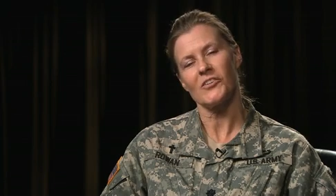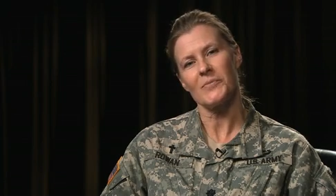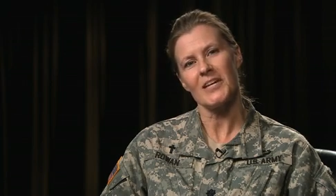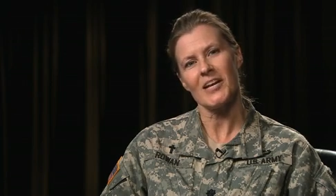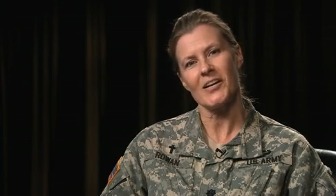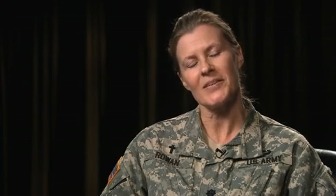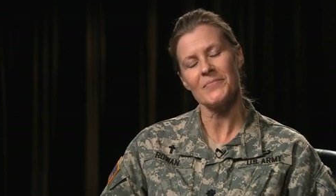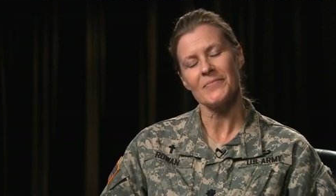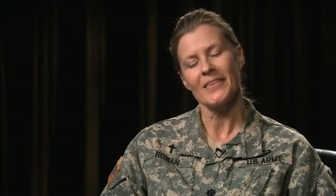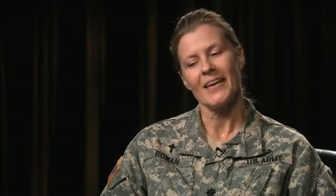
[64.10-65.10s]

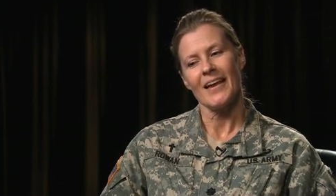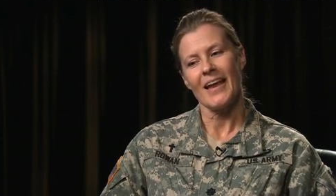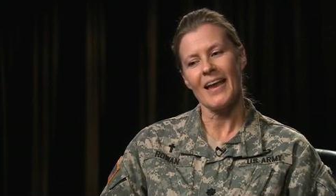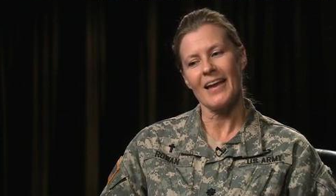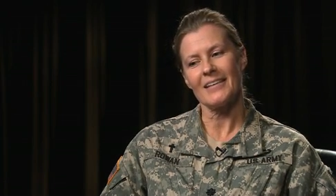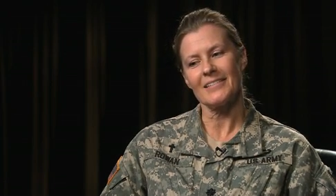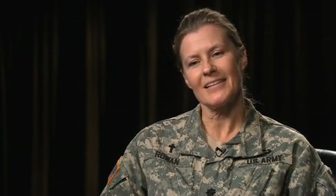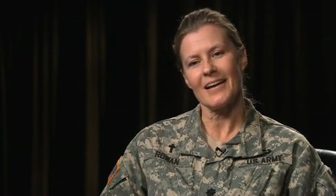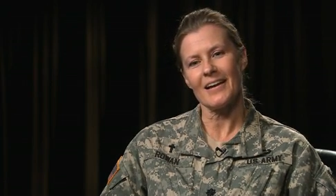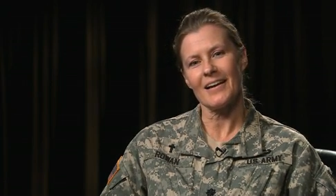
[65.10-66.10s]
Seminary.
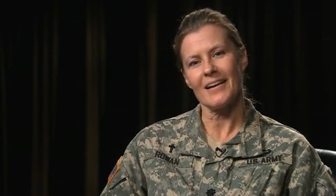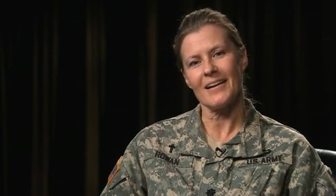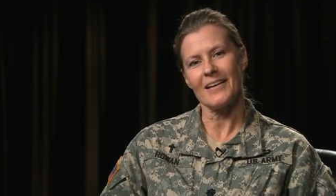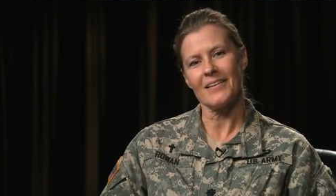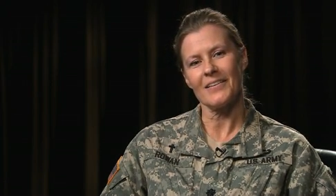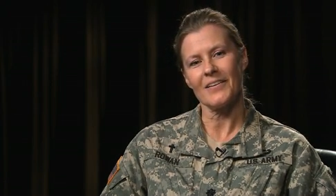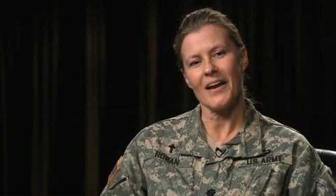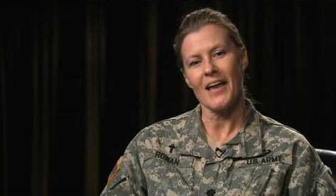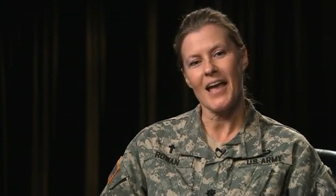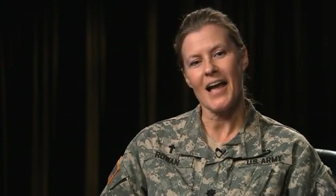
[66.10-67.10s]
And
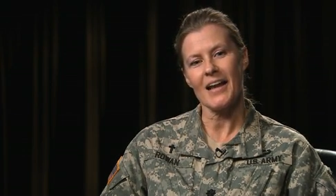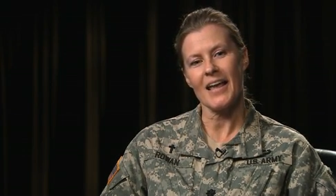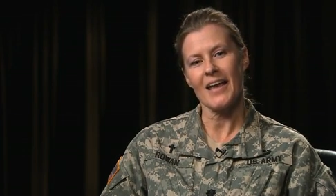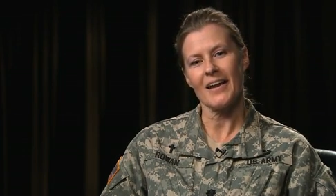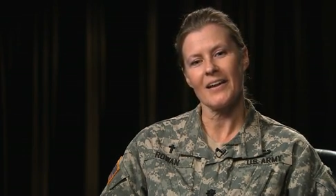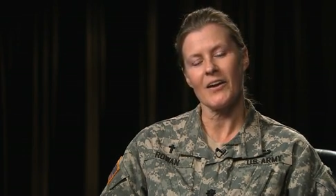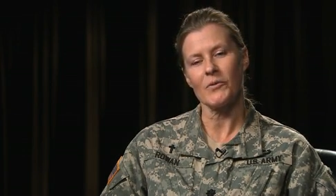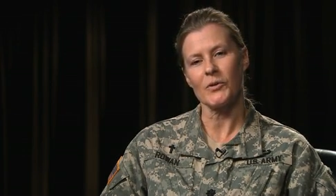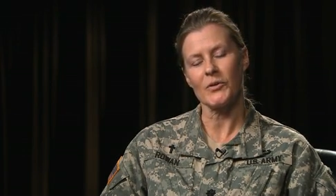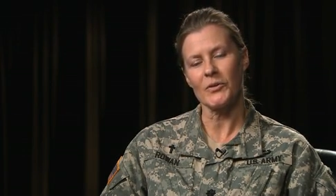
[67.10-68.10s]
I had a
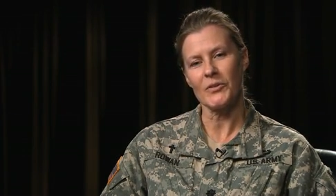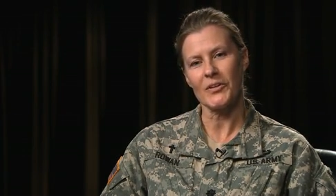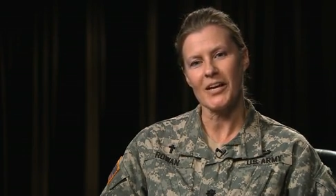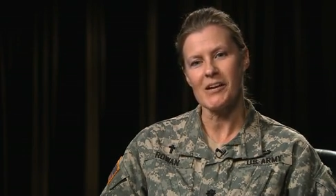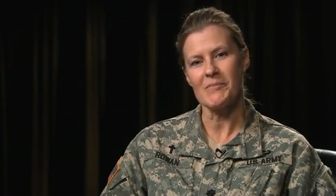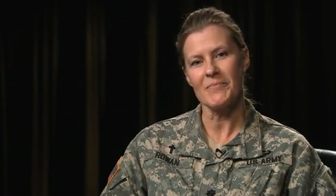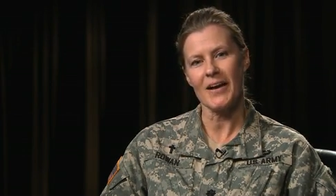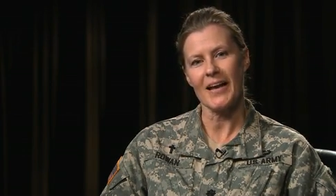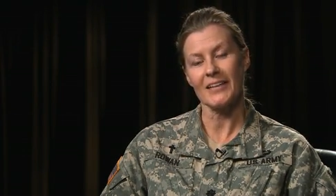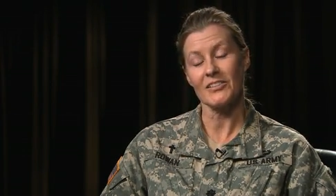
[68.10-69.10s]
recruiter come,
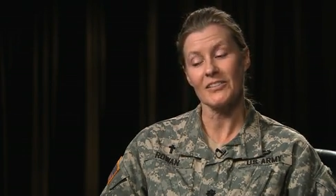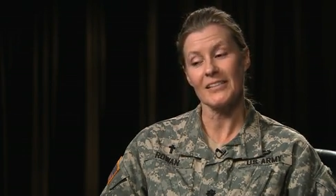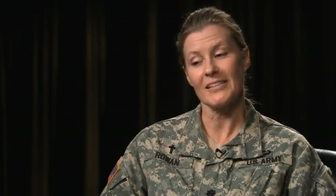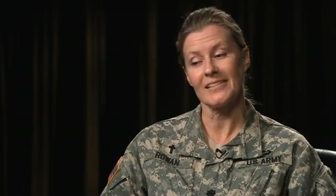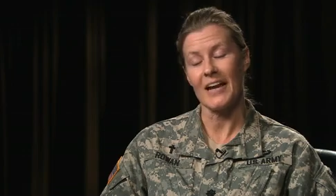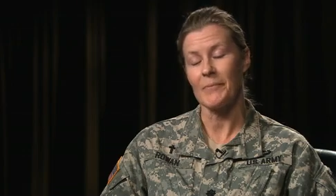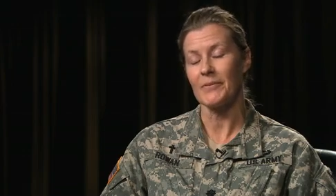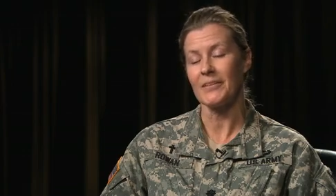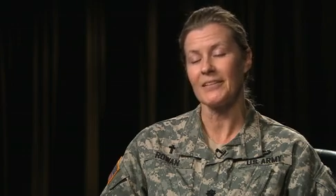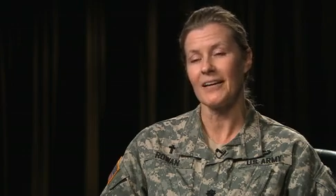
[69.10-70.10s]
actually a
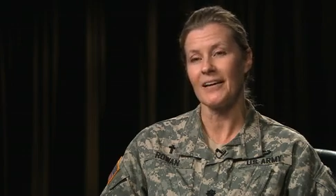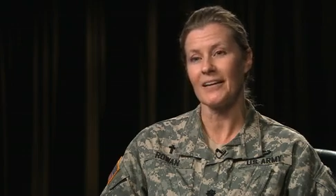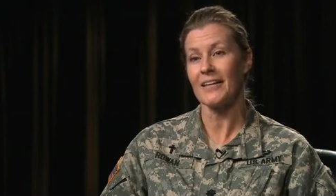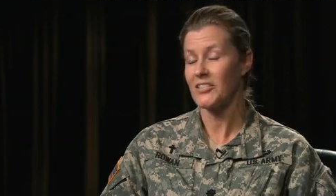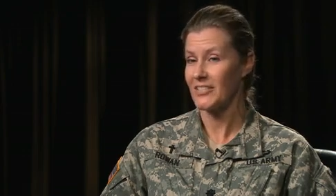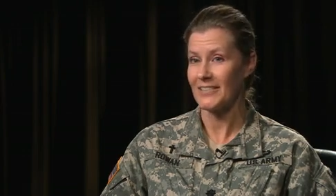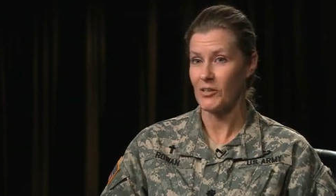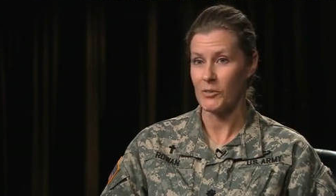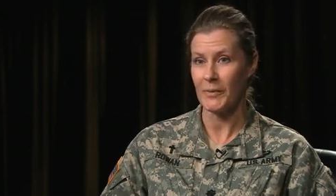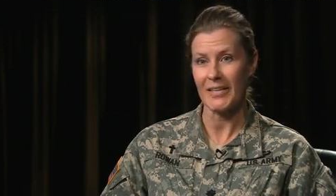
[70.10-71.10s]
chaplain, Kitchen,
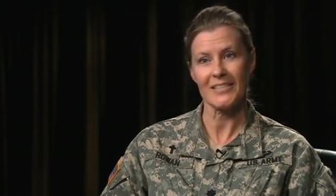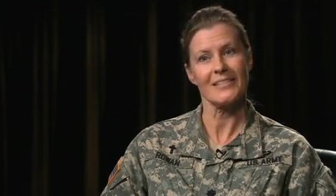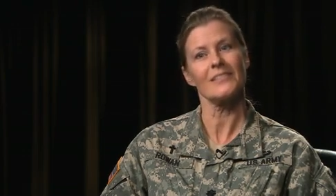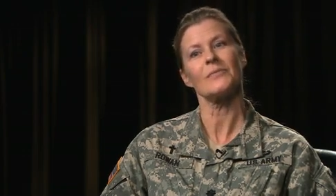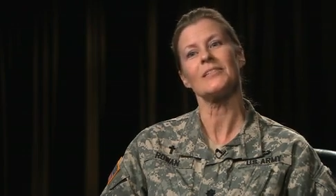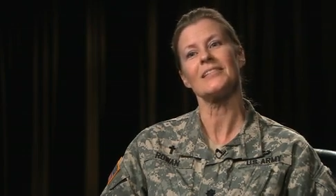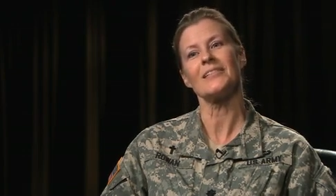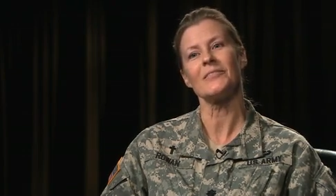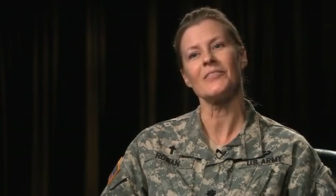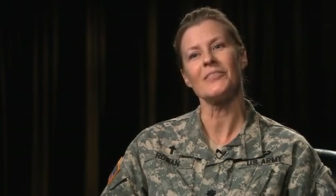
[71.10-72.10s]
Herb Kitchens was
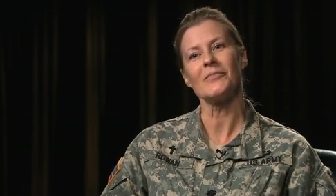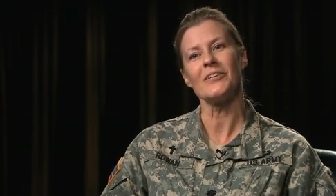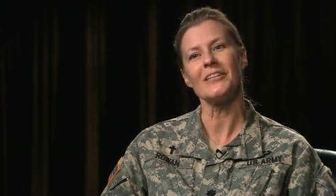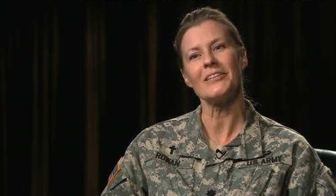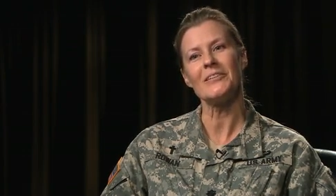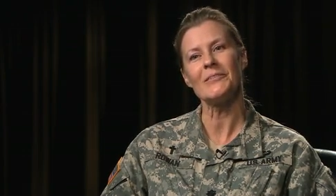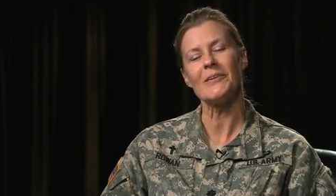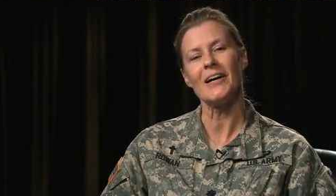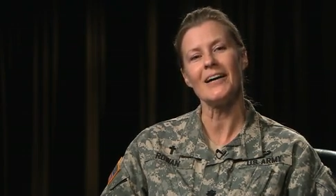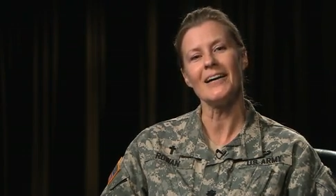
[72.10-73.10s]
the one
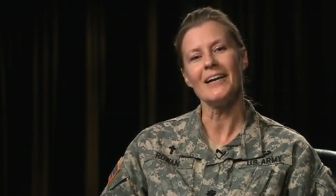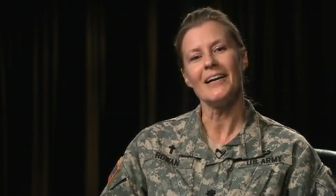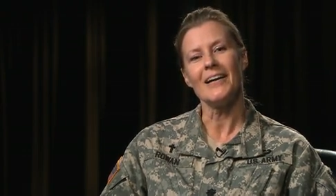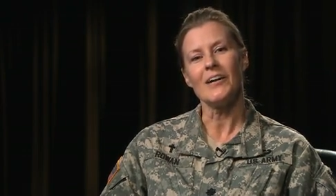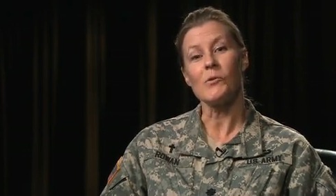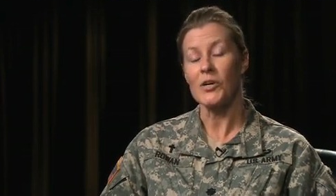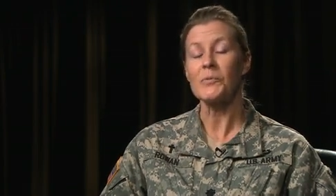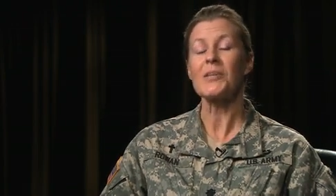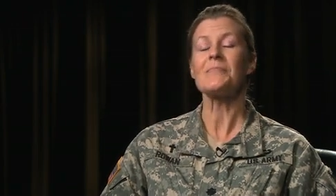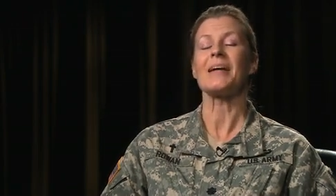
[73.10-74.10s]
who
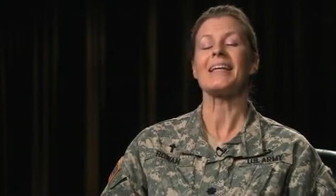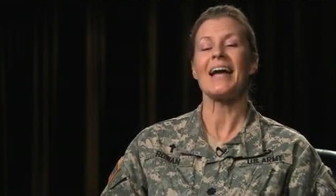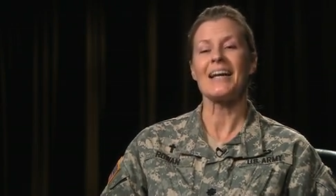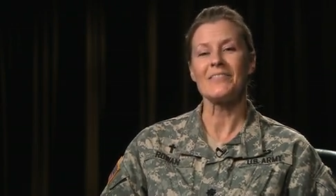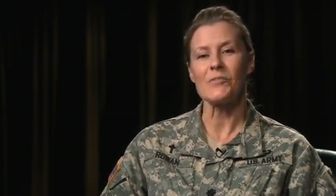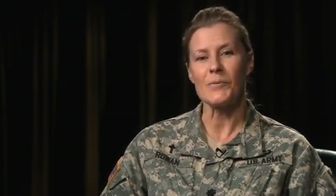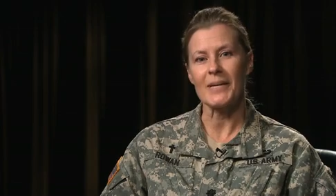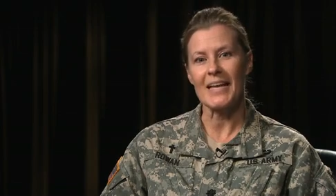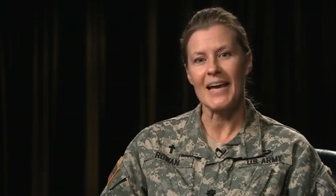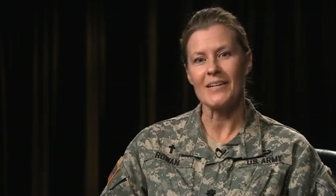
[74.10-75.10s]
worked with my dad and for
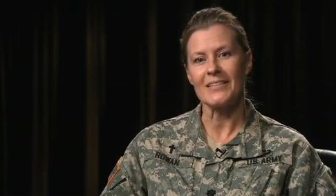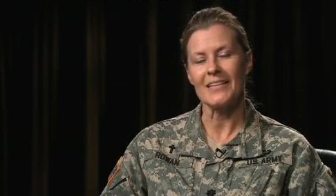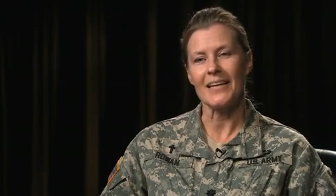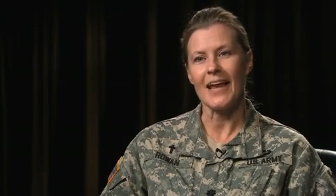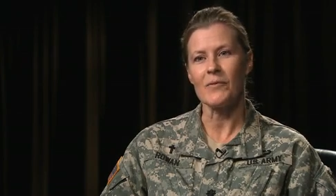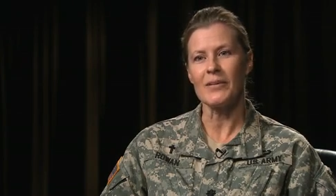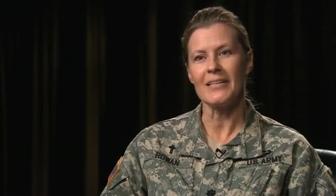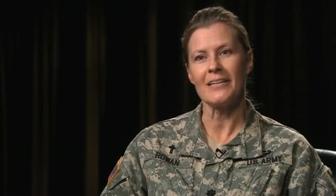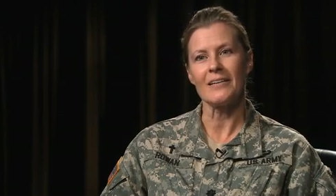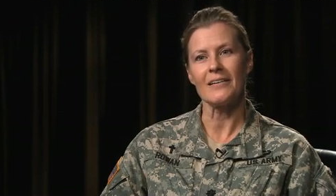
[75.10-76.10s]
my dad, and said, hey, we
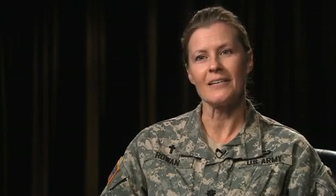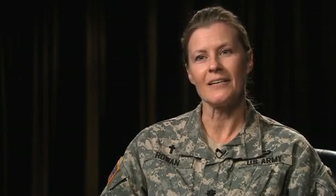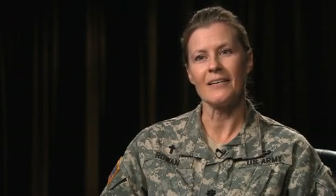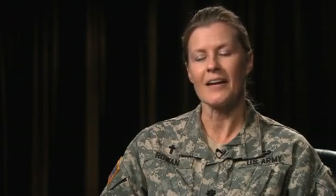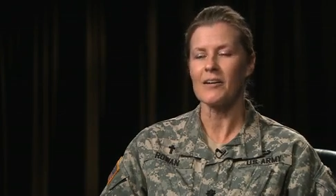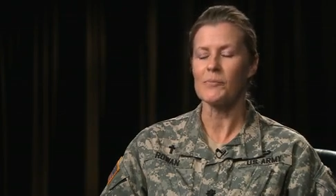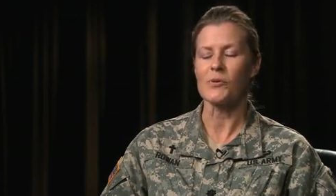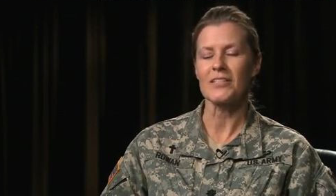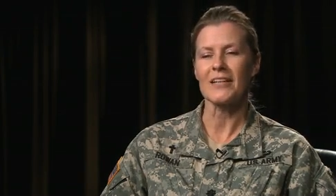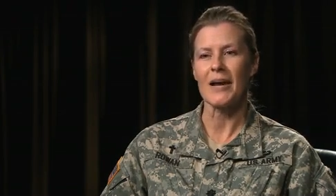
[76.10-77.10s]
need an
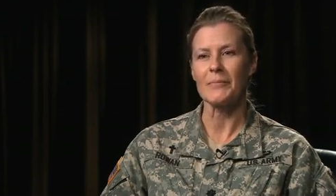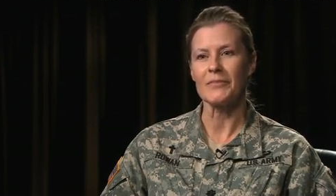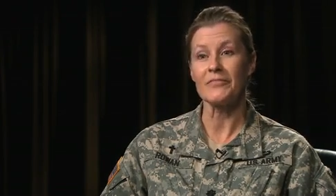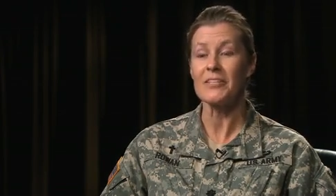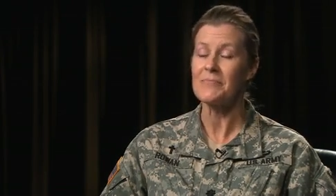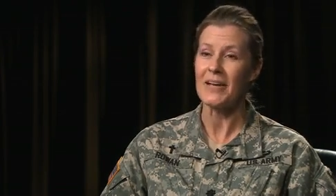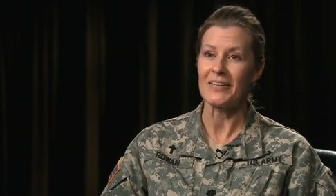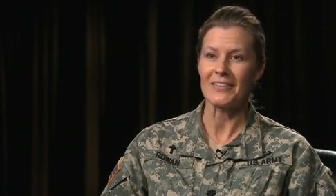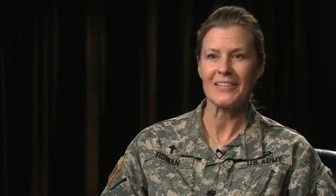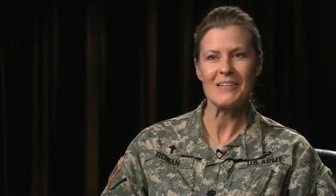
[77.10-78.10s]
airborne chaplain,
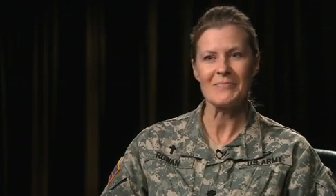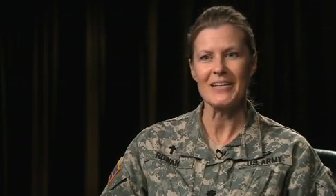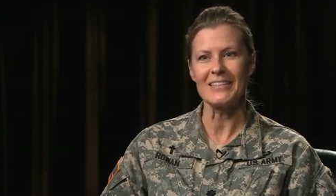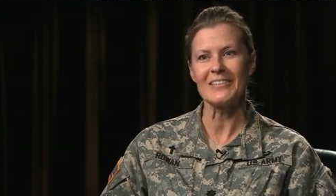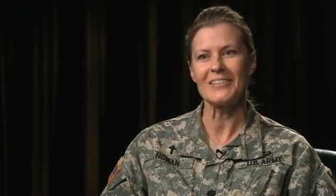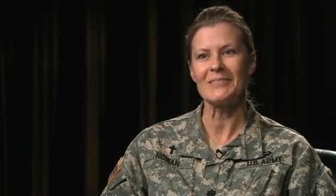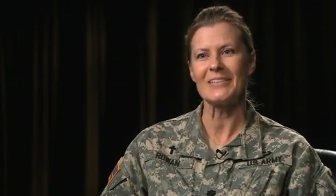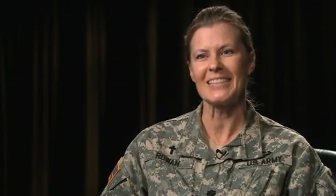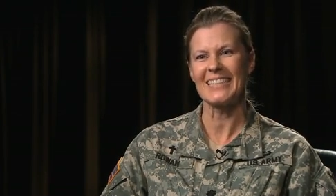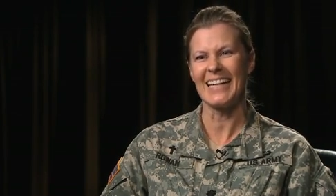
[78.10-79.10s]
female, to come into the
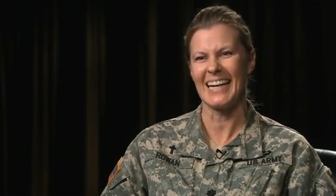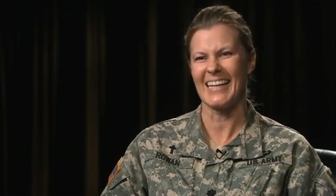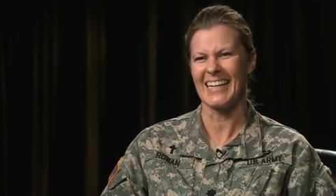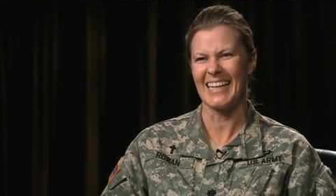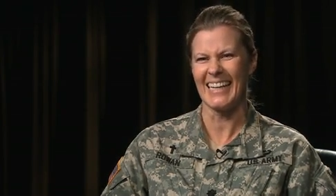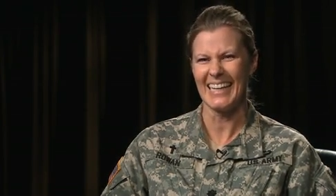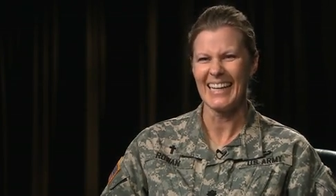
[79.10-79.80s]
military.